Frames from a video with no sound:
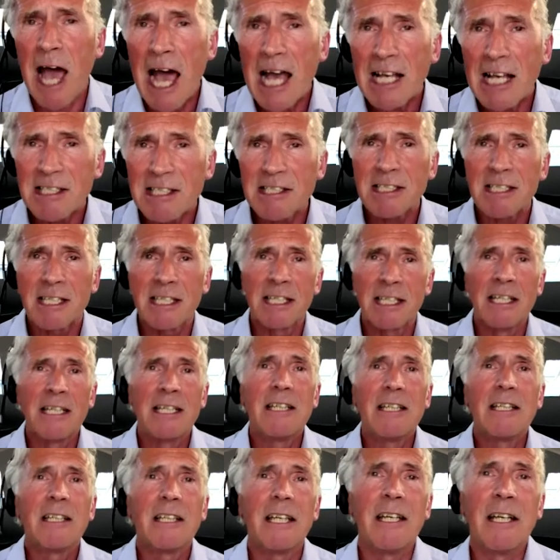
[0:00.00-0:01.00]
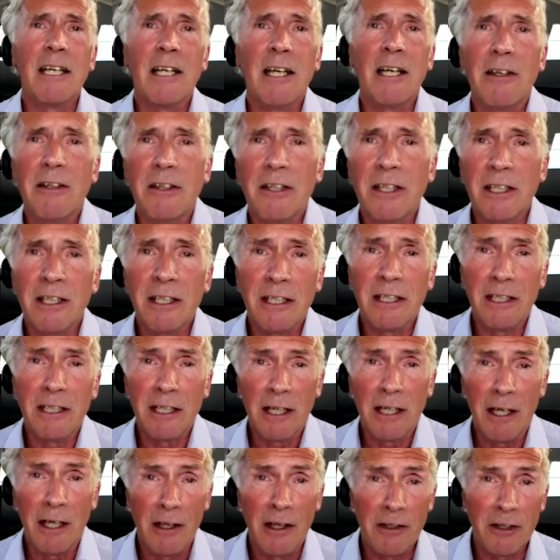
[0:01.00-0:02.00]
ask uh, the
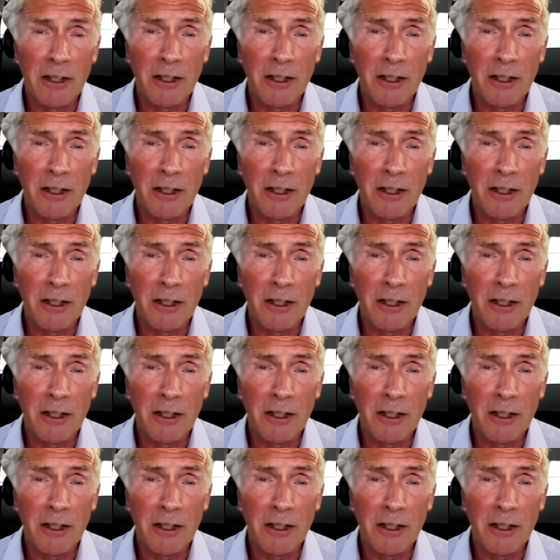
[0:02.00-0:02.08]
uh,